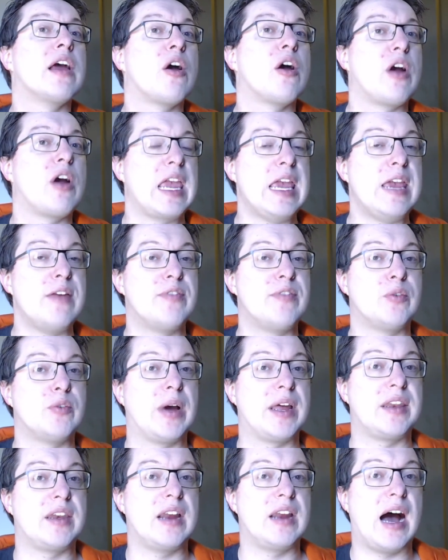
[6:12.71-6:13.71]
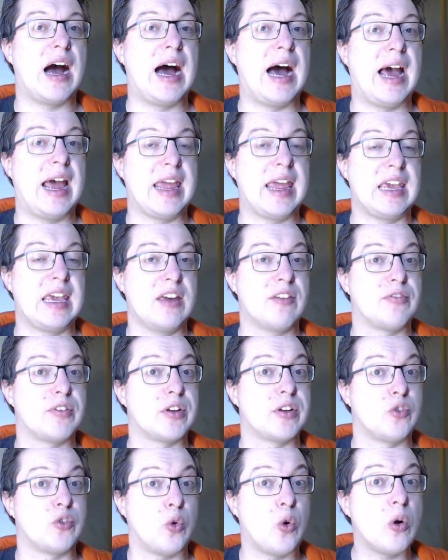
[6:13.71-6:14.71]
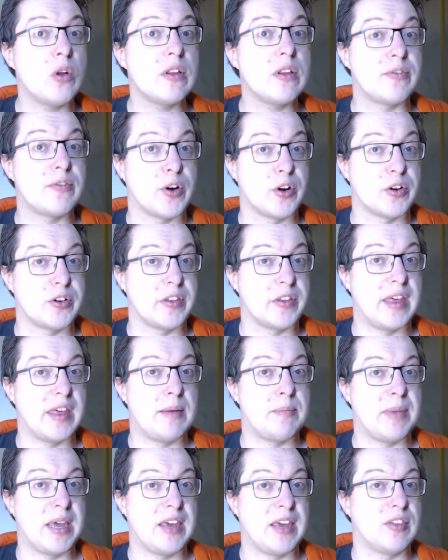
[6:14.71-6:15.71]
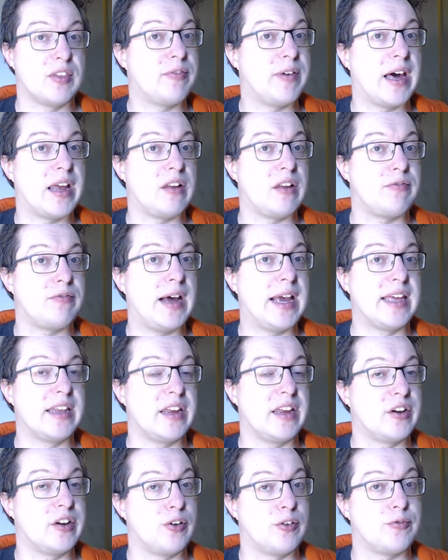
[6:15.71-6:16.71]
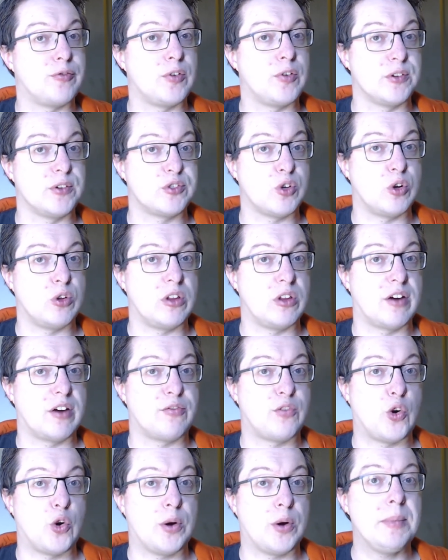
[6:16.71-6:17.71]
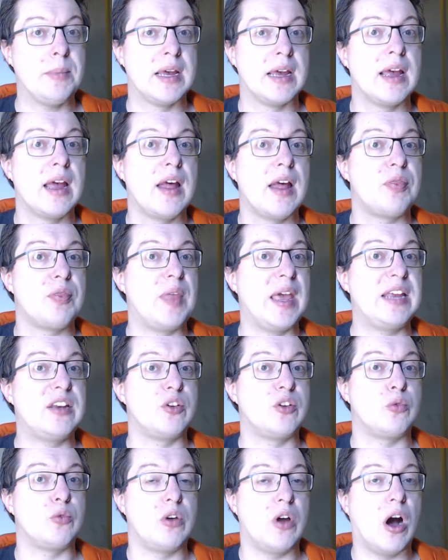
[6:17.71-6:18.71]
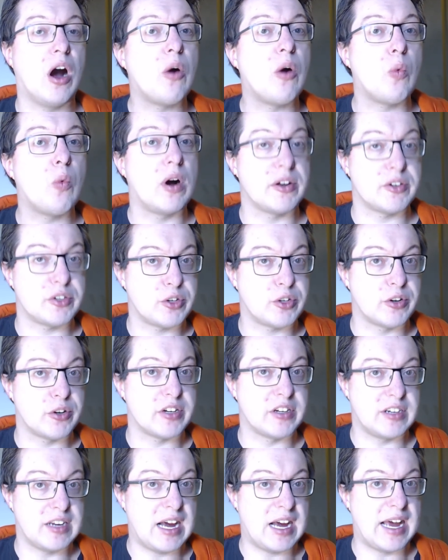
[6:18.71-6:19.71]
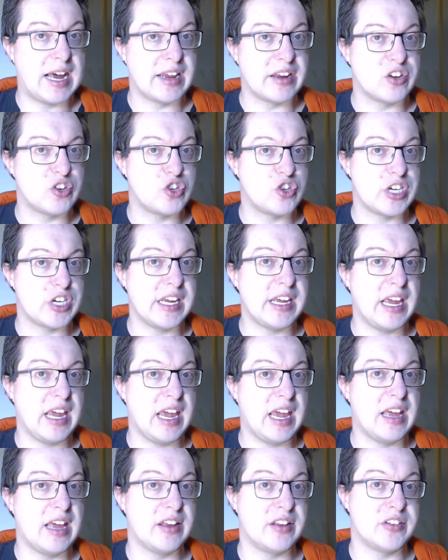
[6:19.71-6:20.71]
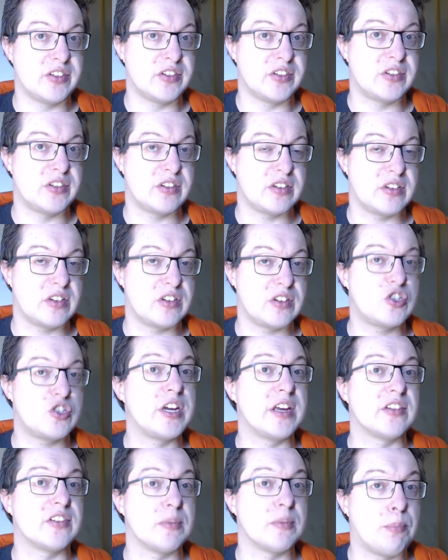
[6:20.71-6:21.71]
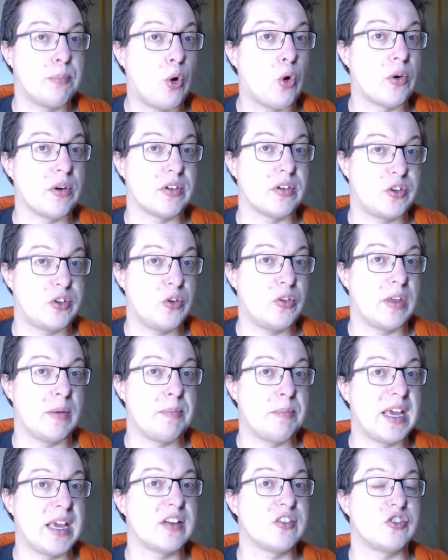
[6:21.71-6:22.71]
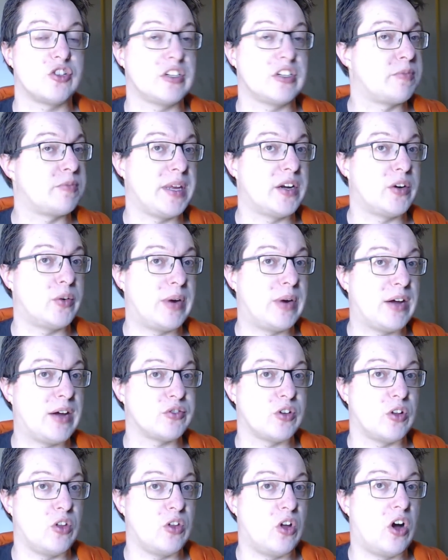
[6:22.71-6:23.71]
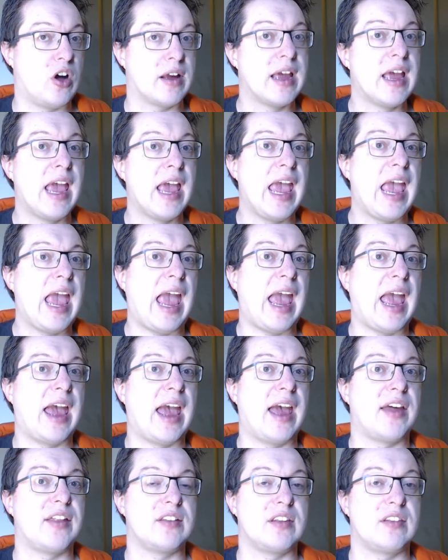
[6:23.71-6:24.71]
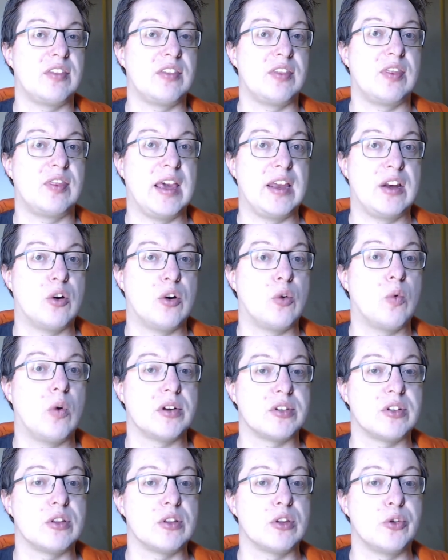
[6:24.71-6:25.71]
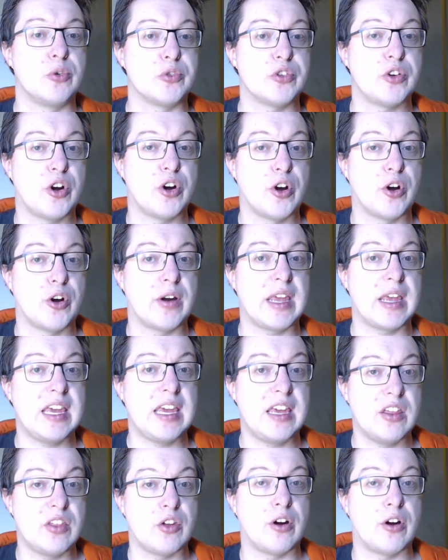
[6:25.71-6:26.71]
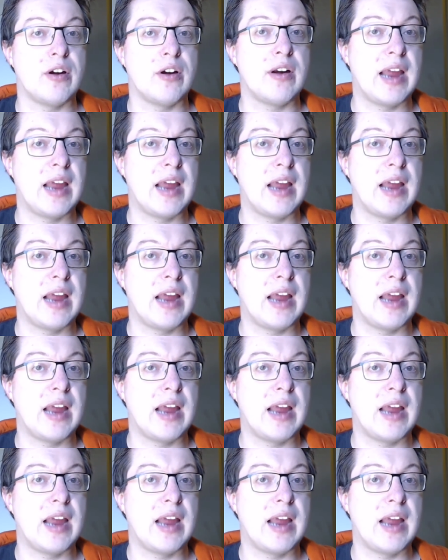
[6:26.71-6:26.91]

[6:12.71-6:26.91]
even when I give control of her to them in the final fight in her full Solar form. They do not want her to die. She is important to them because she's been around so long, and they don't want to lose her either.